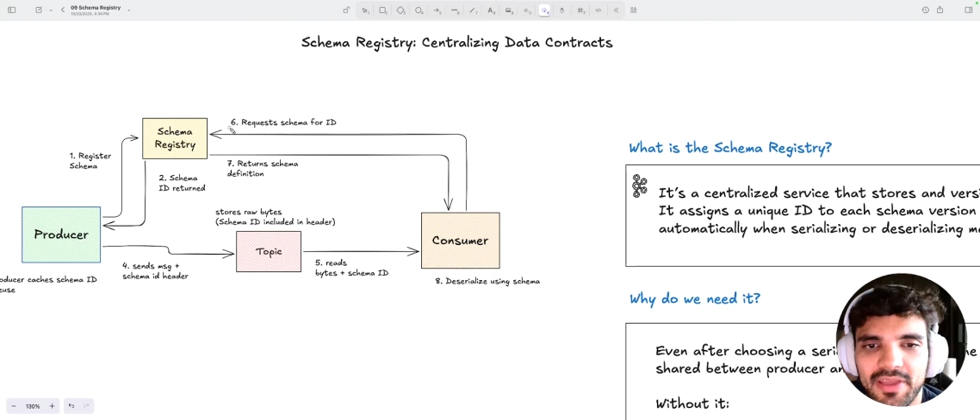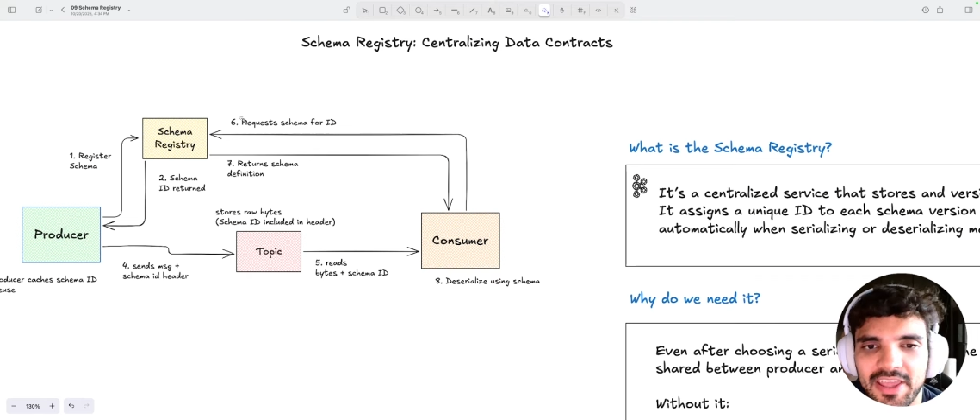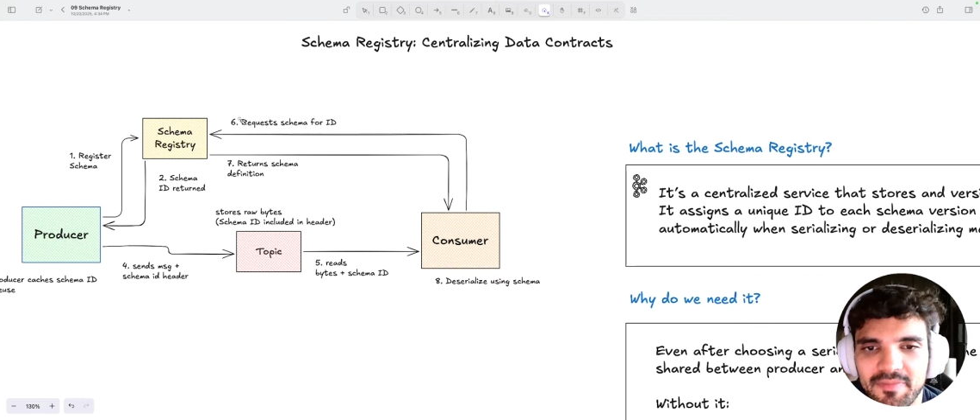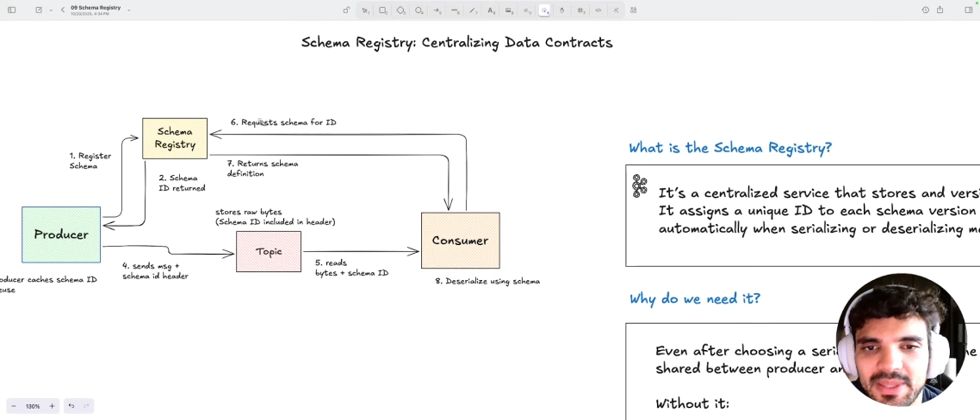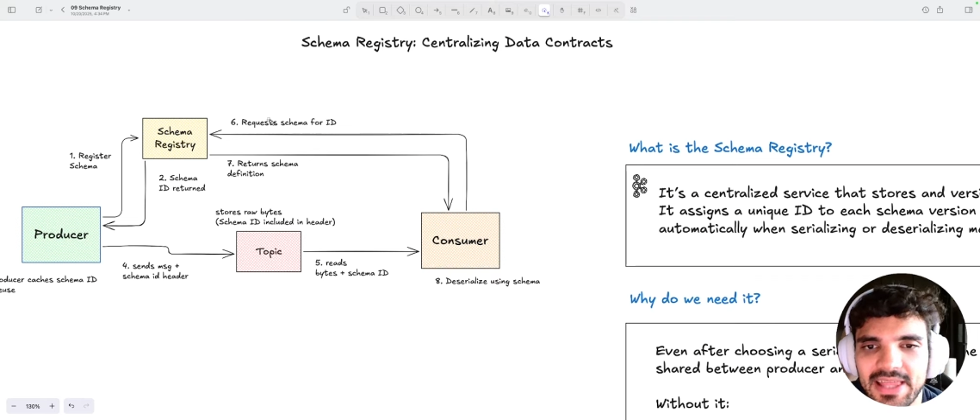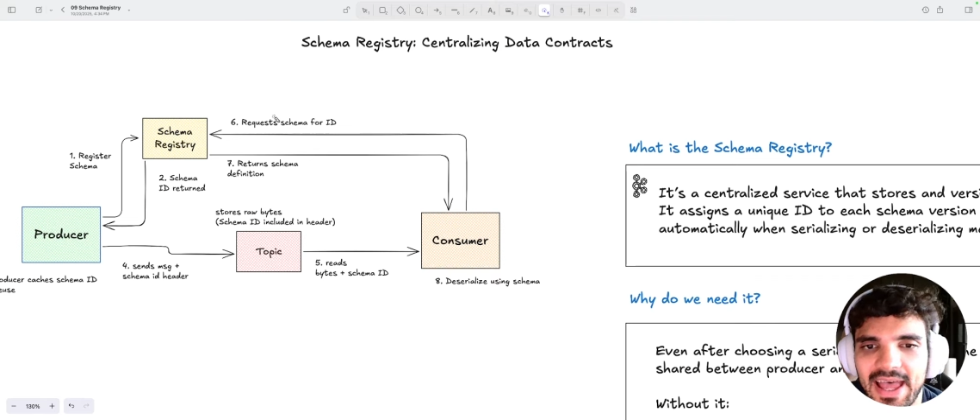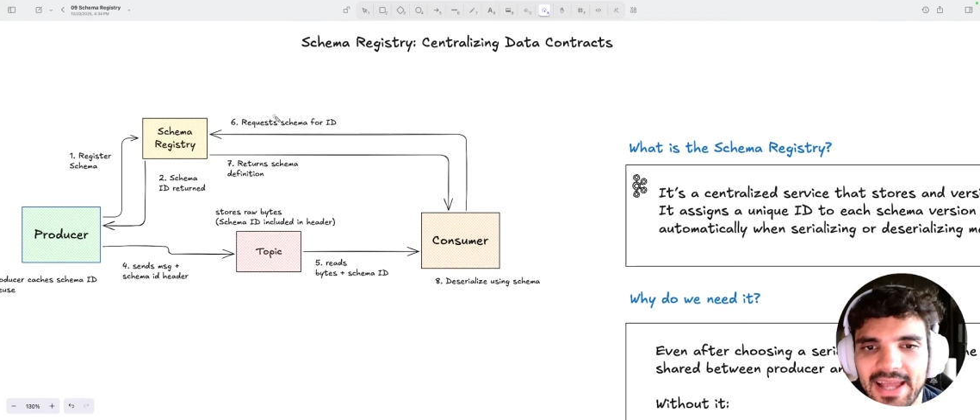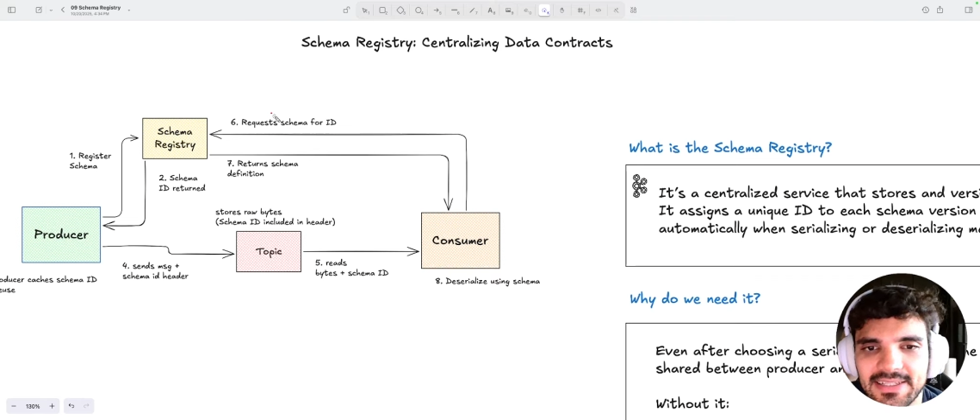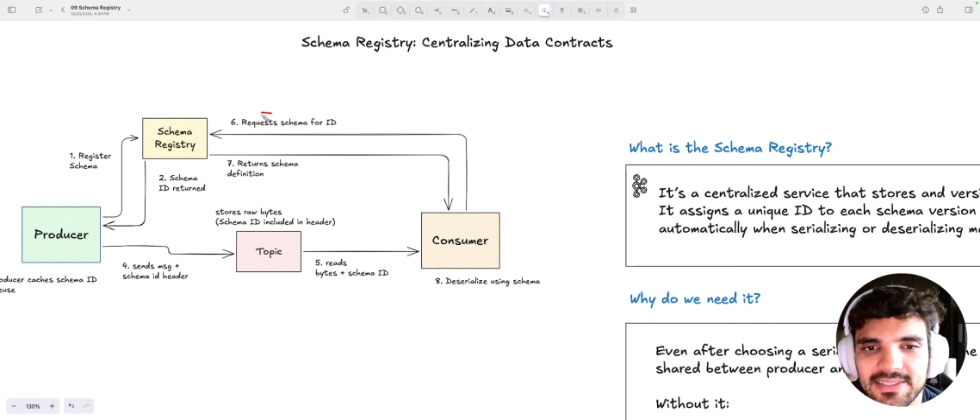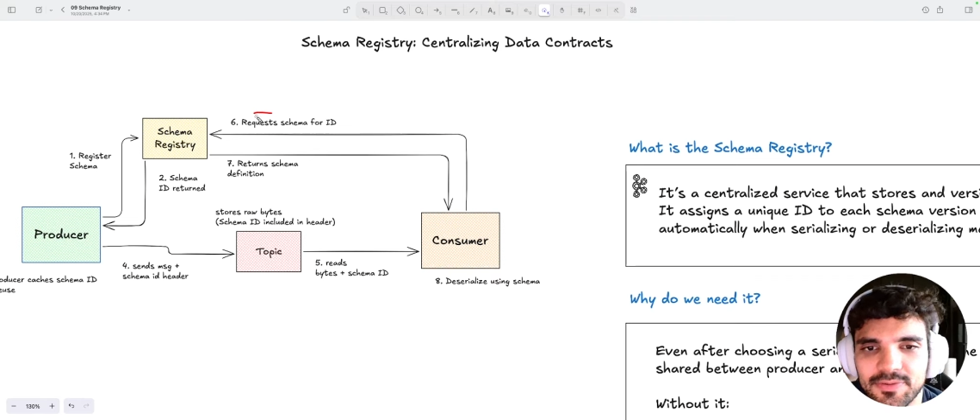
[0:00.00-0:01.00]
Give me
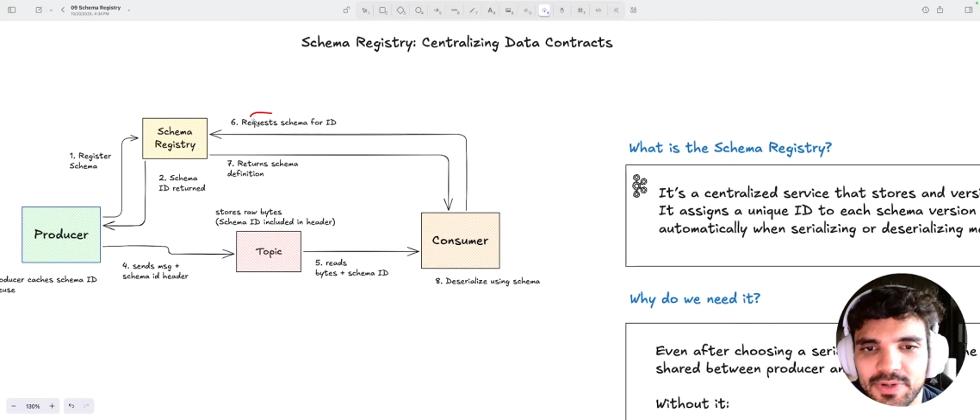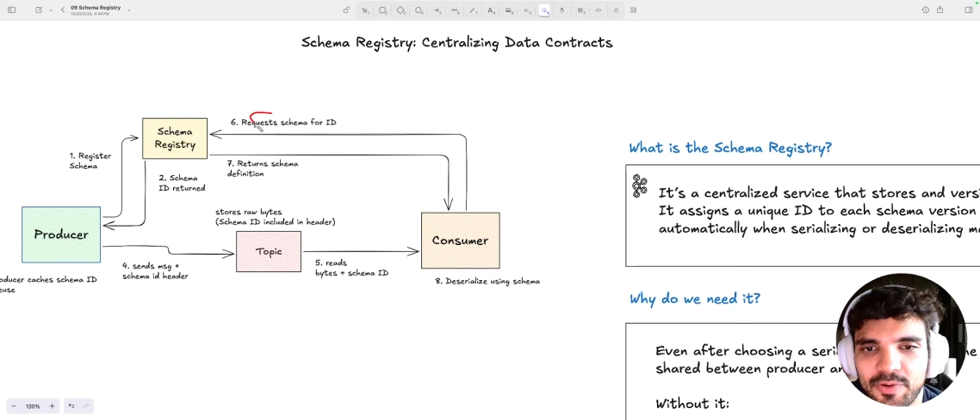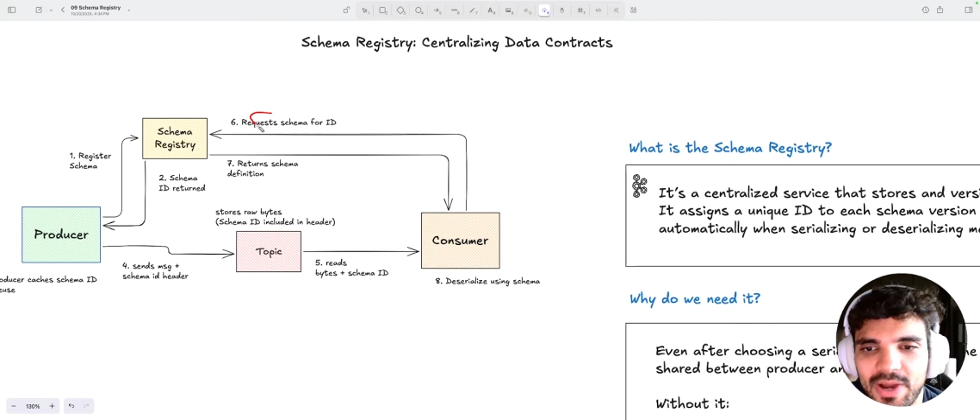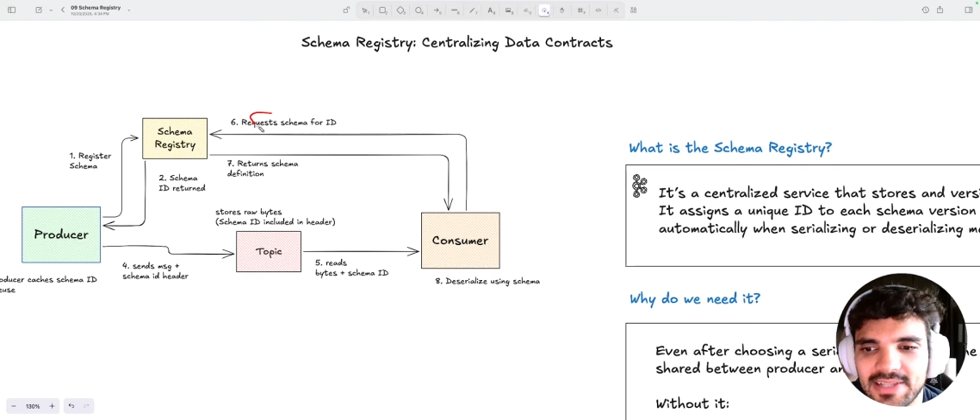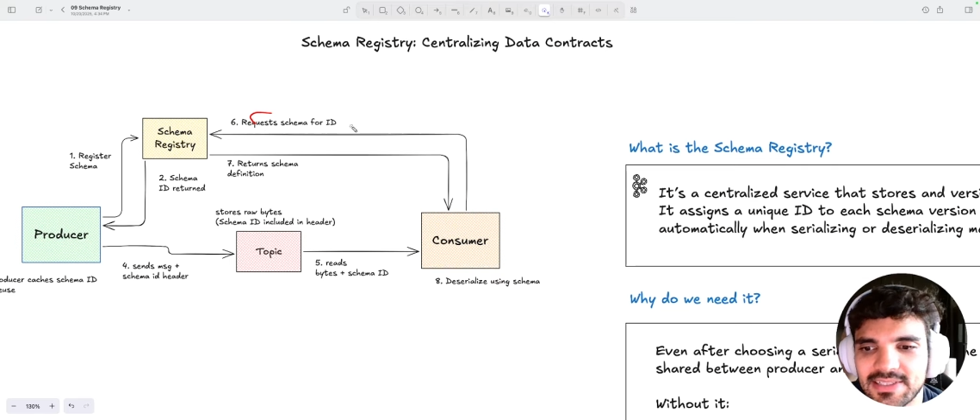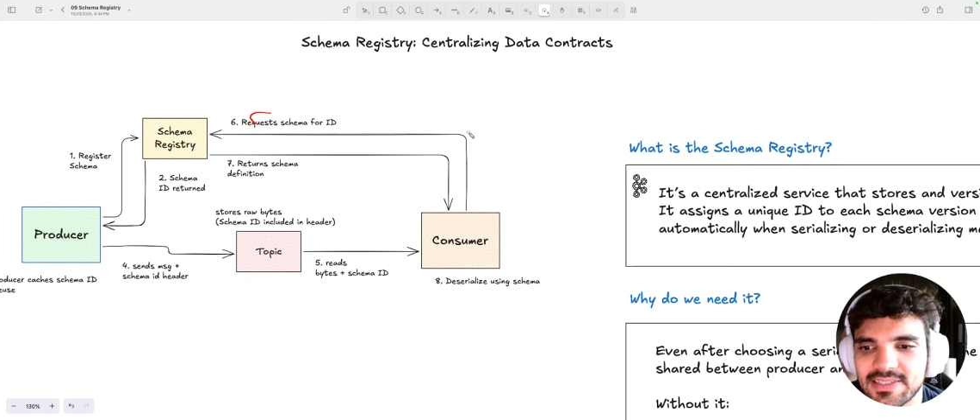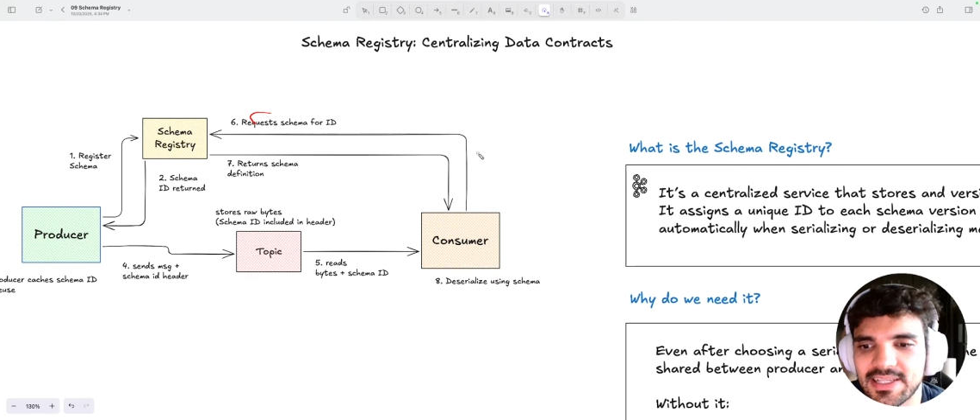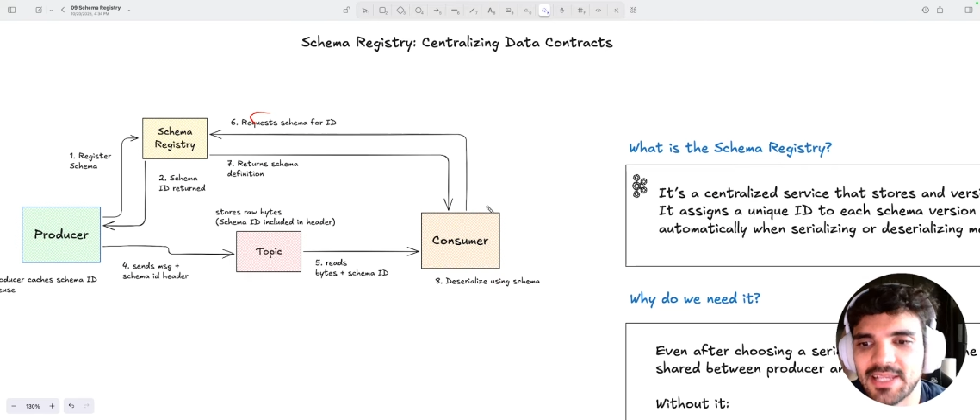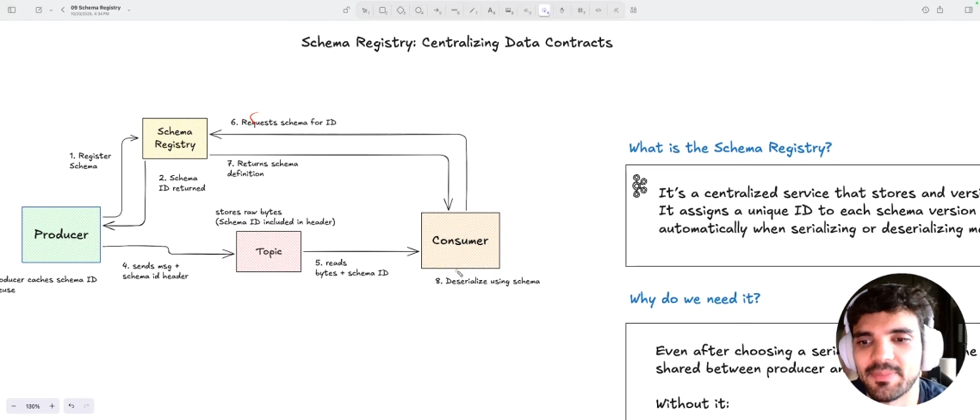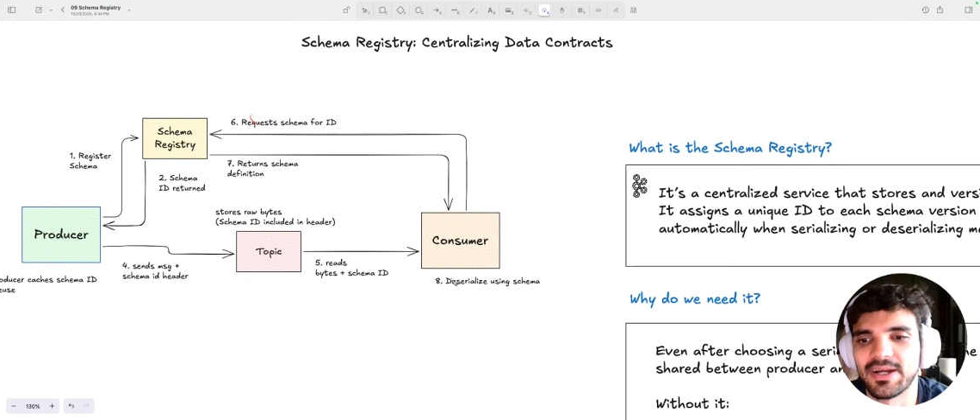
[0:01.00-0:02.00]
that, request the
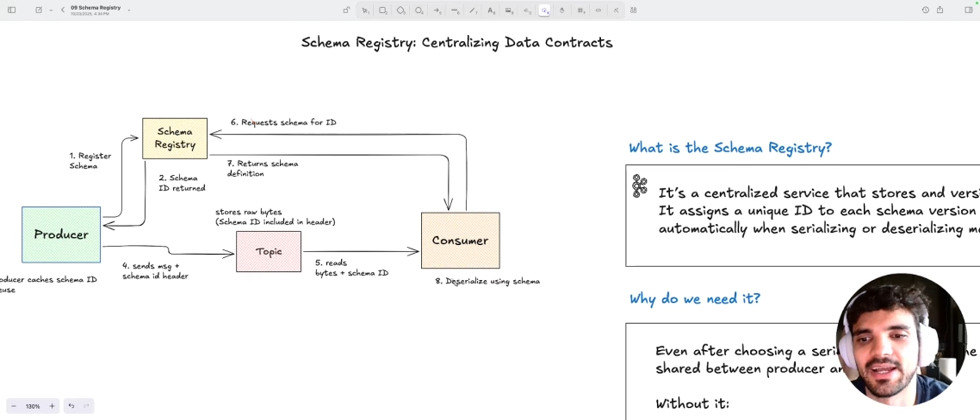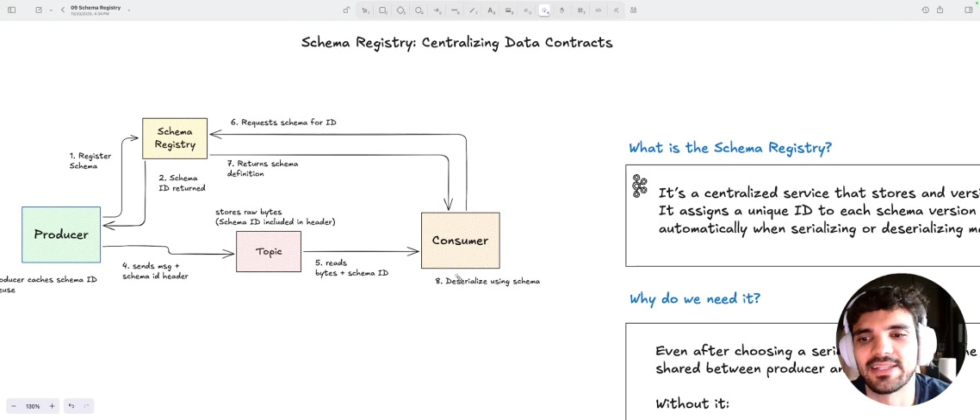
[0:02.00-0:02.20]
schema,